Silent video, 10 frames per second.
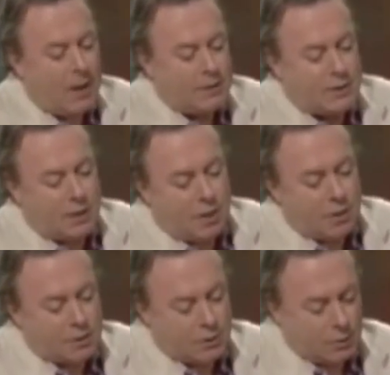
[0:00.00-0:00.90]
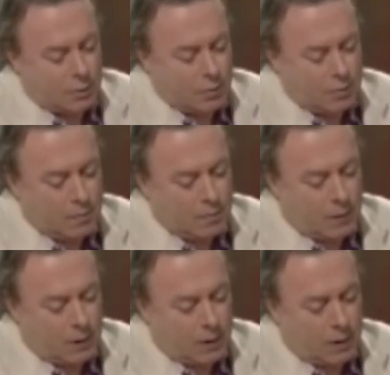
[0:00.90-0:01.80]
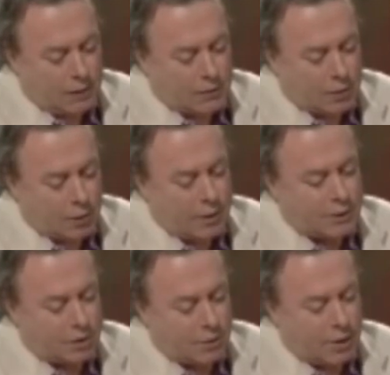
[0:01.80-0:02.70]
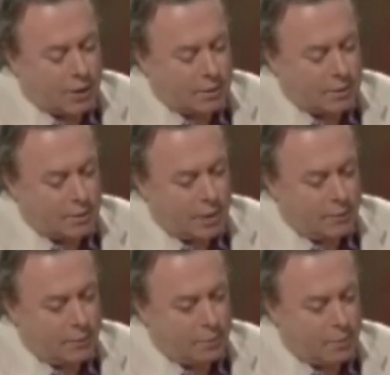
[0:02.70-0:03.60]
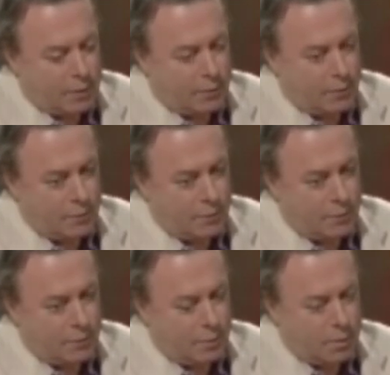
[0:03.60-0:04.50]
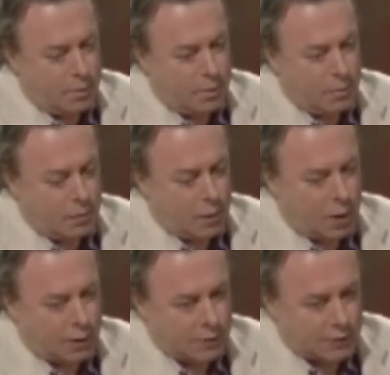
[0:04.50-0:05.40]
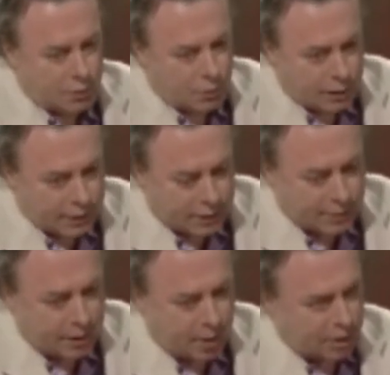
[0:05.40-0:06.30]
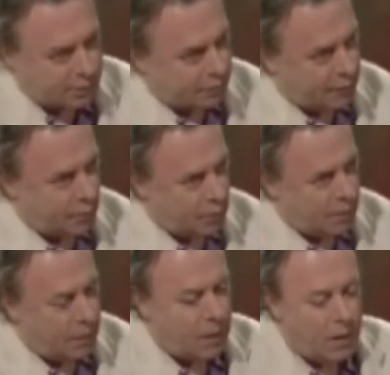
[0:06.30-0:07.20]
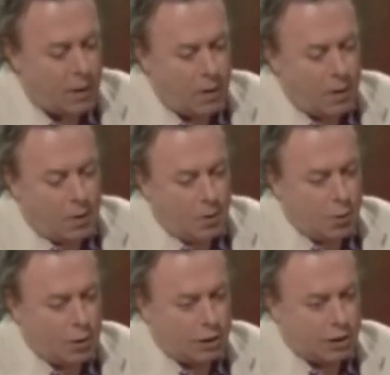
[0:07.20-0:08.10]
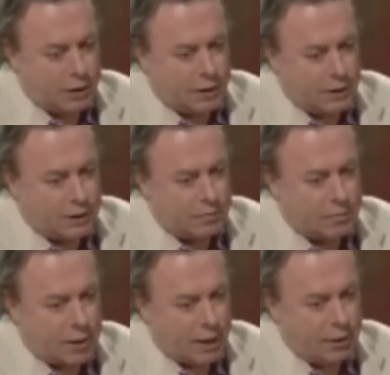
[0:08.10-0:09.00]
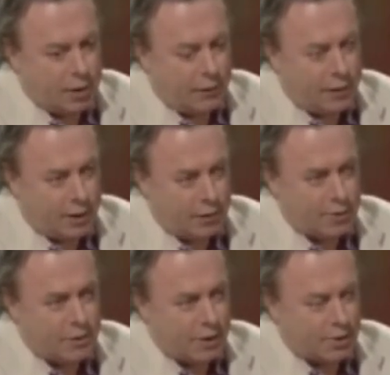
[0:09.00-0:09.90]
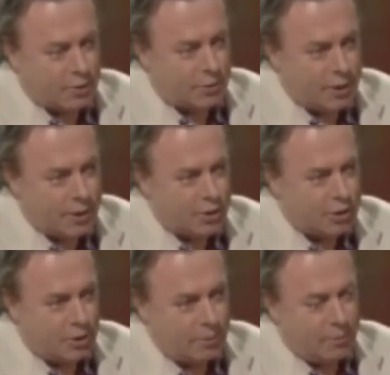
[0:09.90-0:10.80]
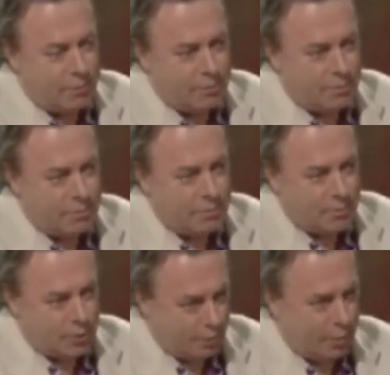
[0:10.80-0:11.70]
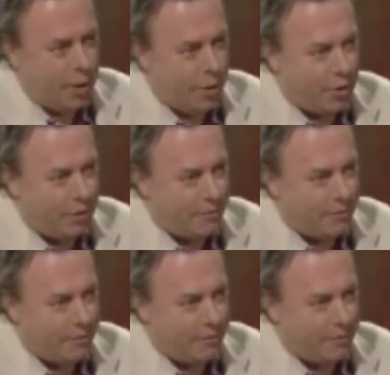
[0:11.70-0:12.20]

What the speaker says: I set out to answer a question that I never had understood needed to be asked before, which is, can you have a heterosexual relationship with a bloke?